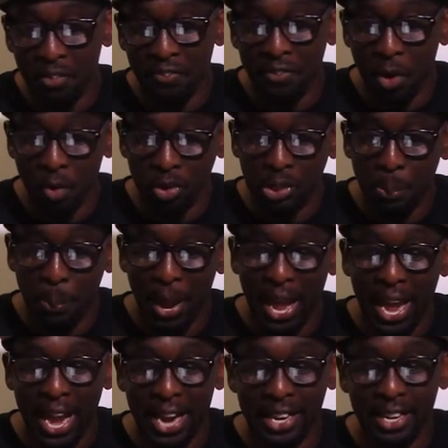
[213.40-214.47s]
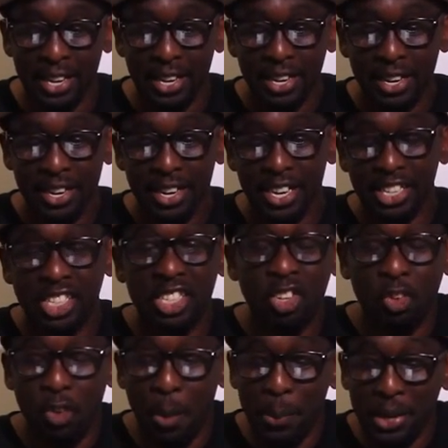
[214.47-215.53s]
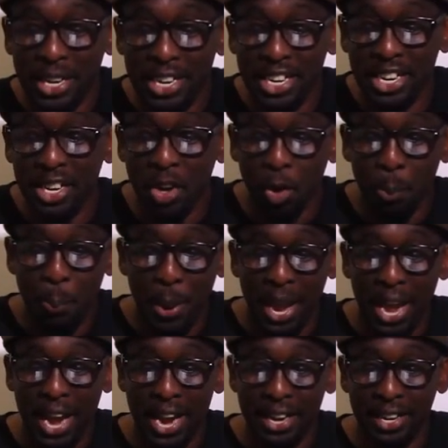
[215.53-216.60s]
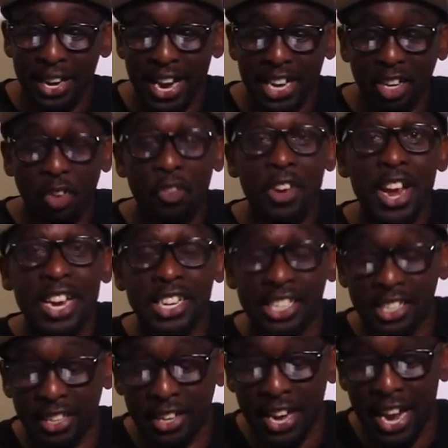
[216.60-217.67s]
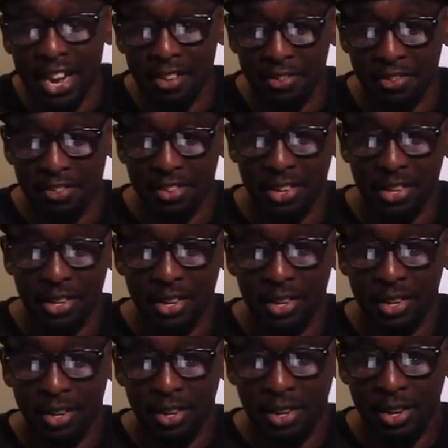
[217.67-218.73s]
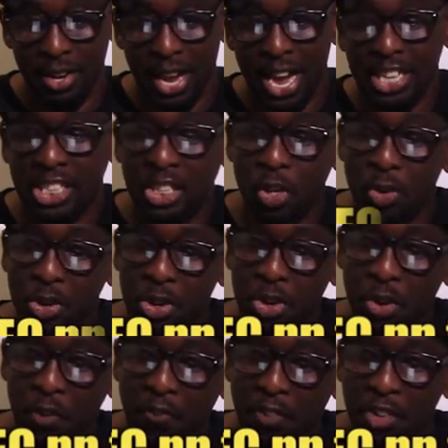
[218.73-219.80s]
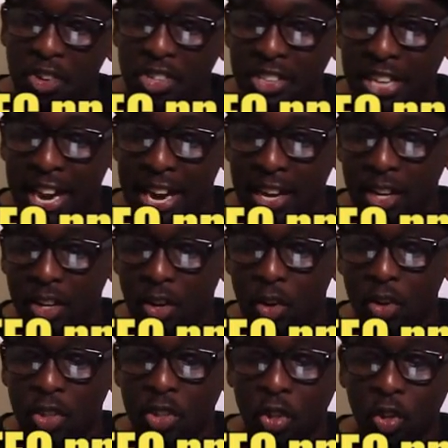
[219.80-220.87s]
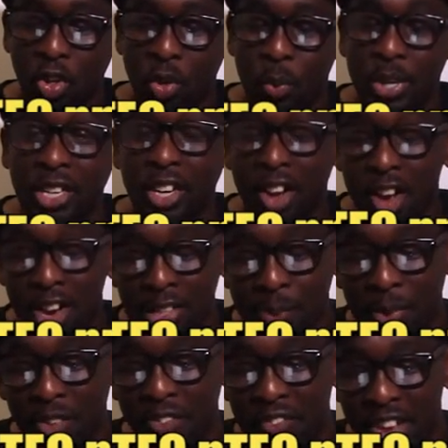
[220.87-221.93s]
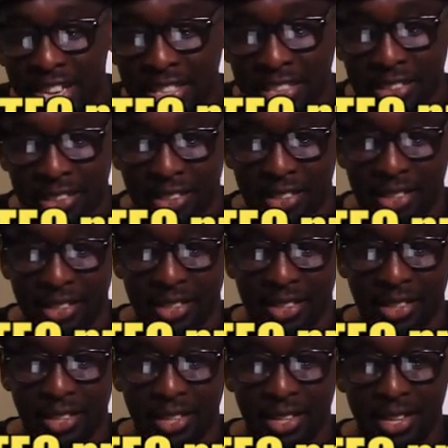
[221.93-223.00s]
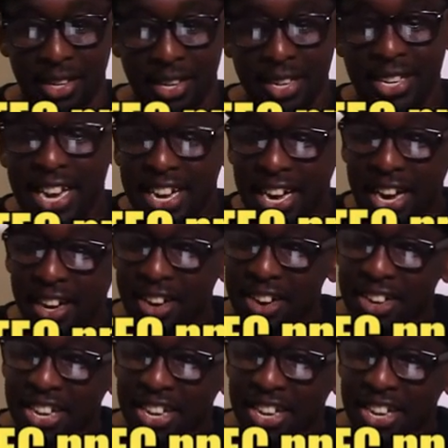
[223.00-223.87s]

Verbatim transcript: folks' pad and scribbled in your notepad and created your life. I showed you your first tech on tour with Large Professor. Then I heard